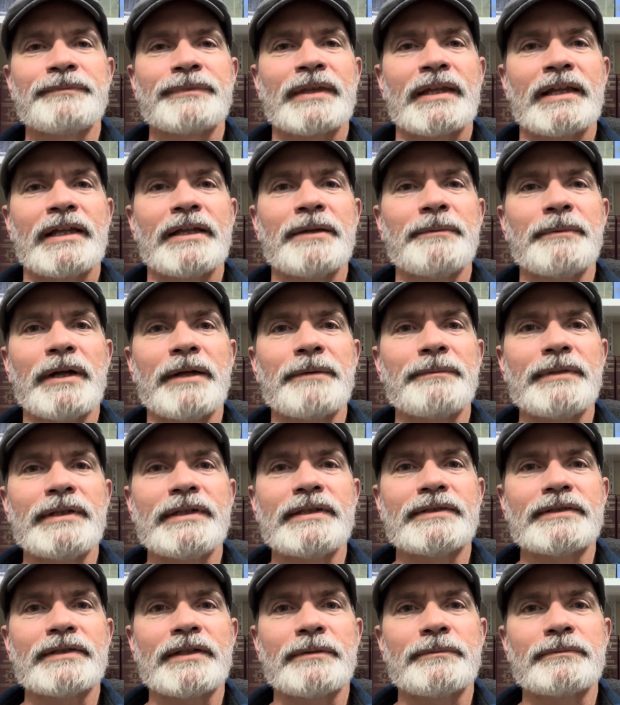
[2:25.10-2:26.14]
It might
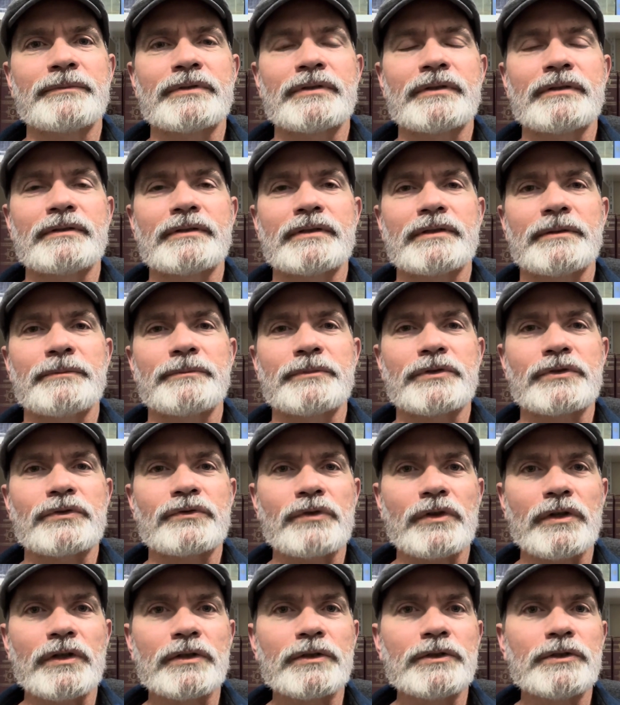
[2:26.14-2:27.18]
be some
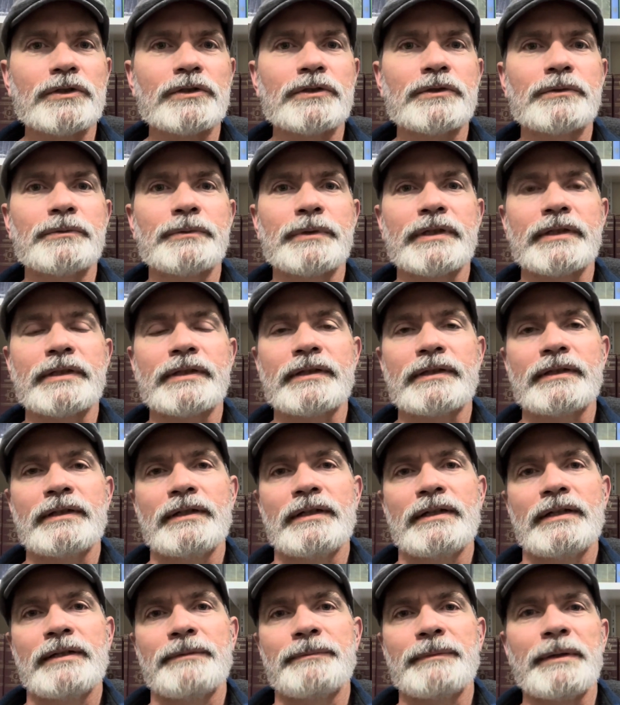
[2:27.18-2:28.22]
struggle with
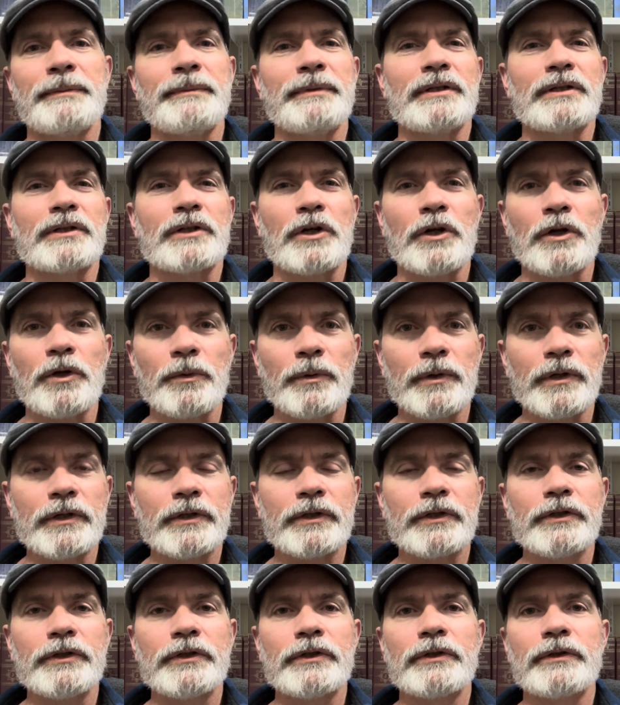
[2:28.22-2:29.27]
maybe a
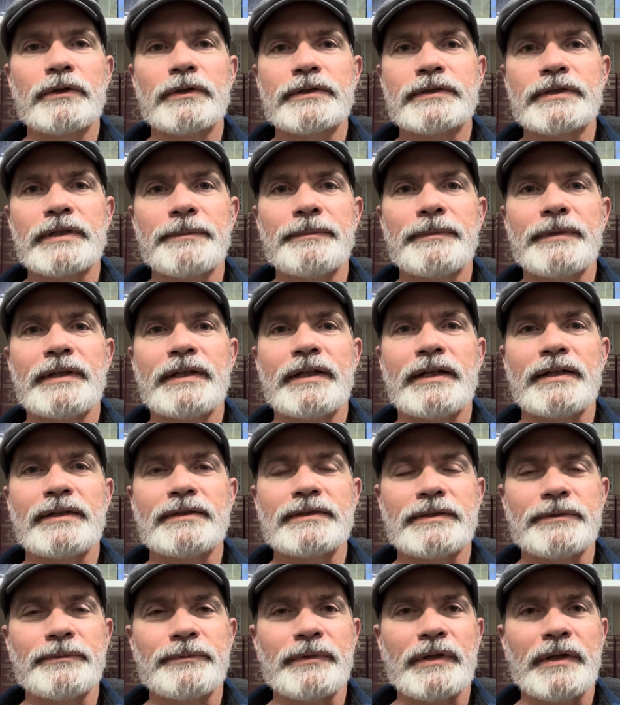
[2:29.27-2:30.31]
coworker or something
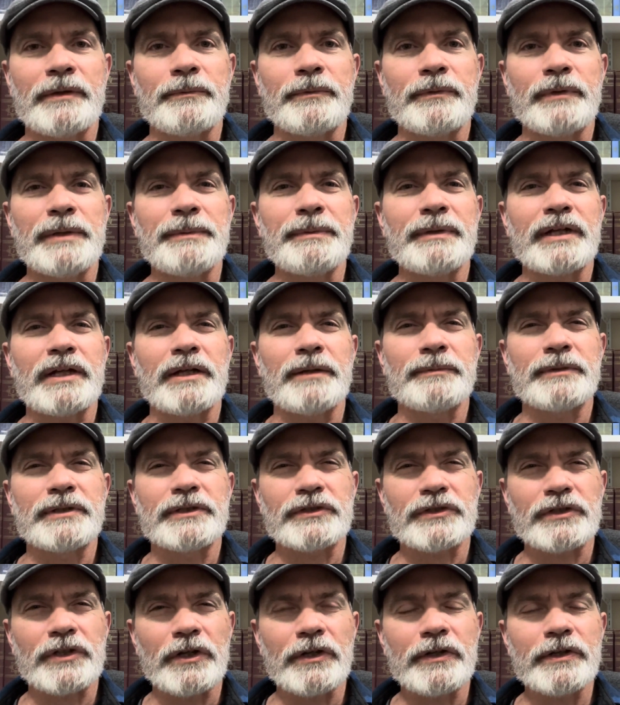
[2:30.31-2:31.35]
else, and we become
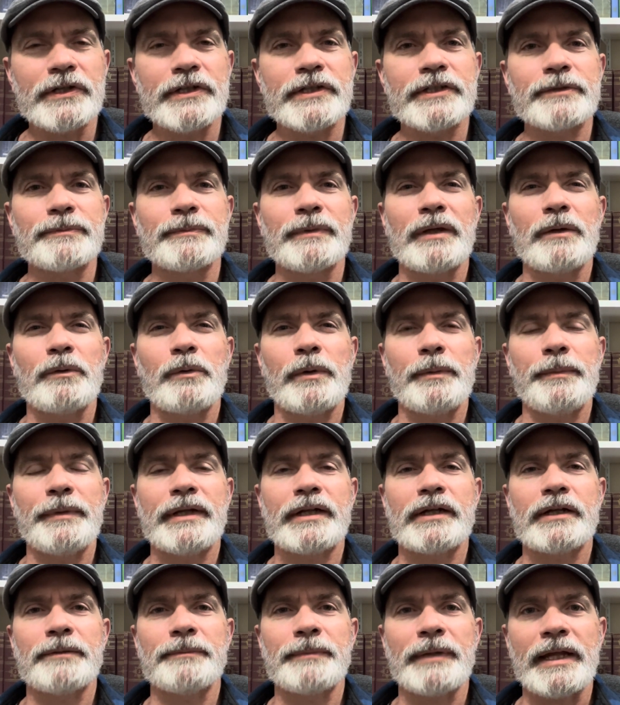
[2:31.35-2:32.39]
discouraged. Maybe we
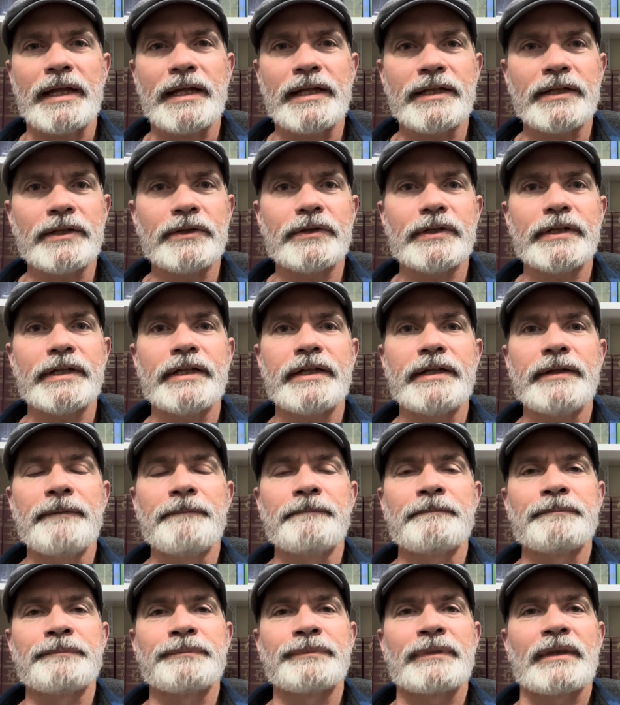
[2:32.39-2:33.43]
become angry.
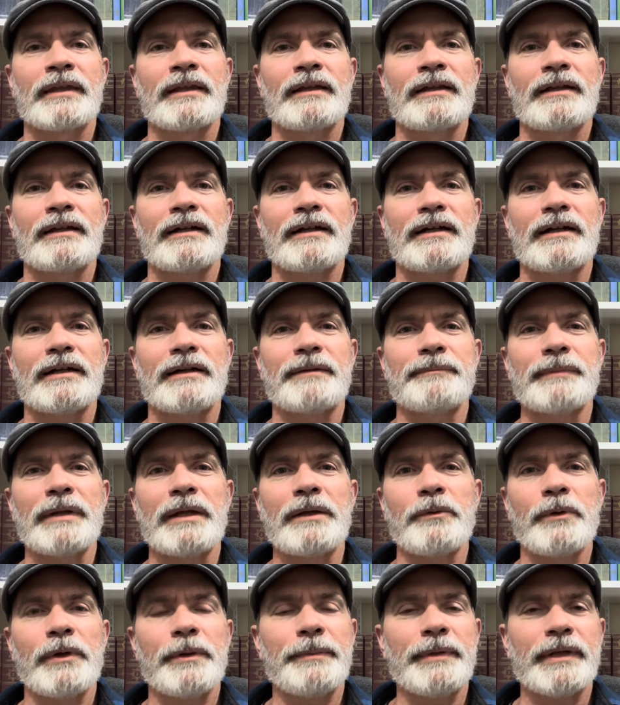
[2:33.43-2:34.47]

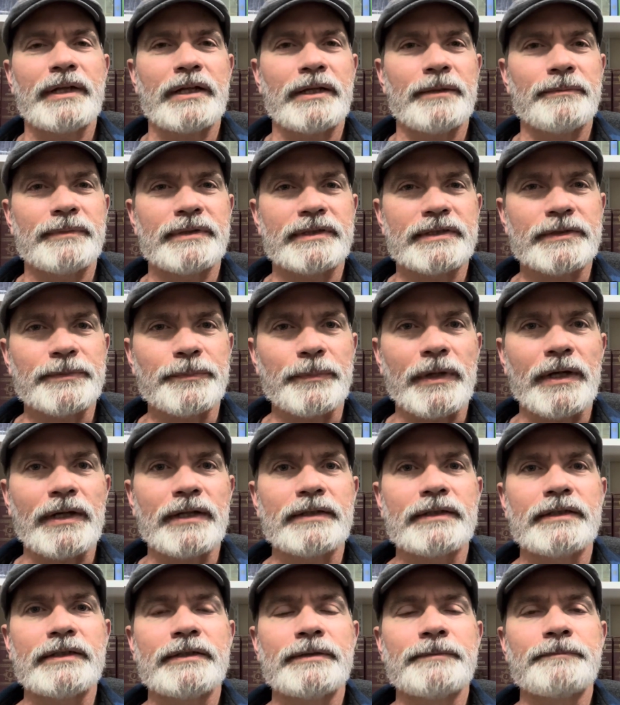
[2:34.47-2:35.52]
Maybe we become
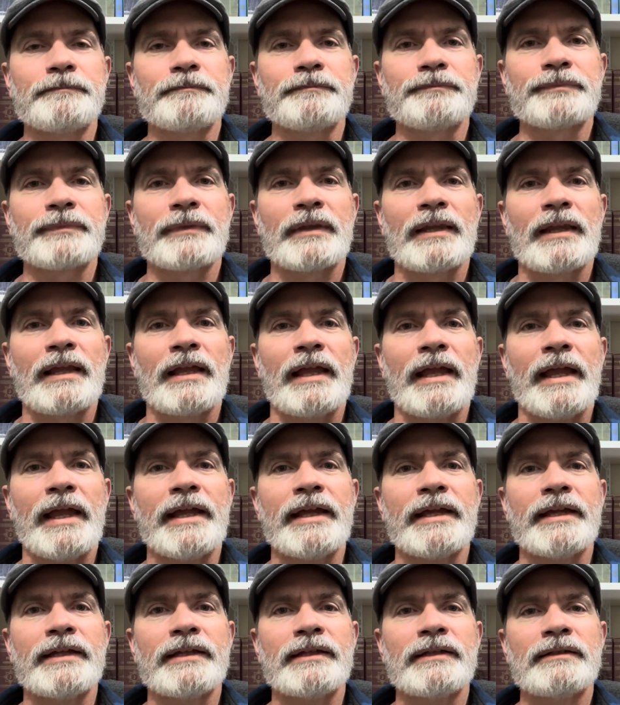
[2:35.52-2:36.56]
despondent.
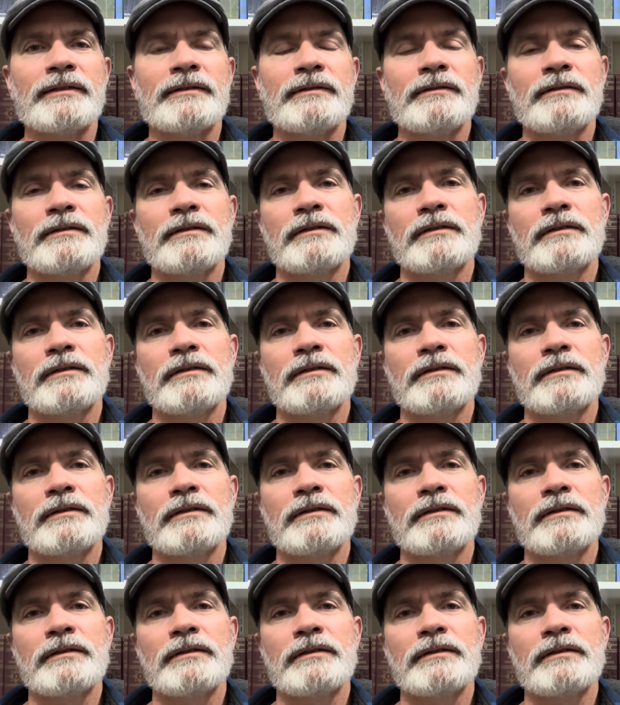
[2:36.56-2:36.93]
And